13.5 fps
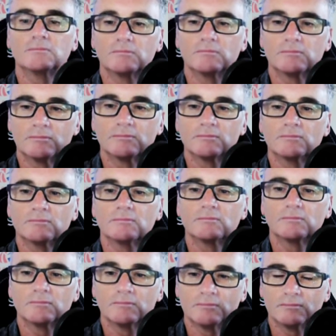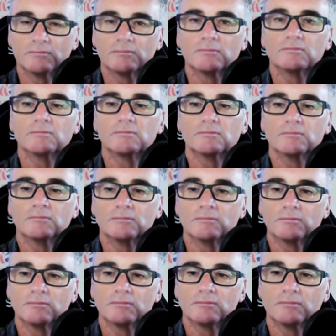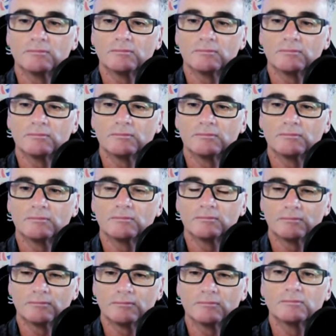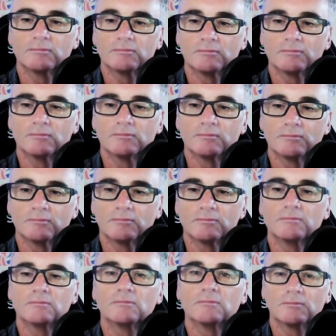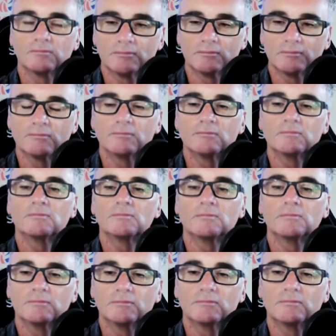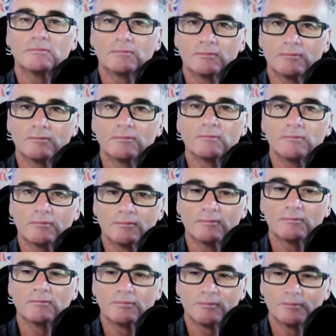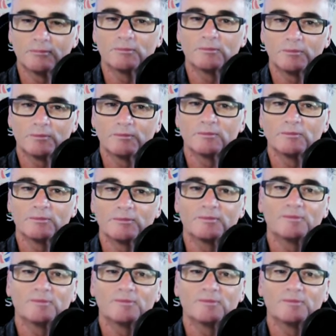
(not speaking)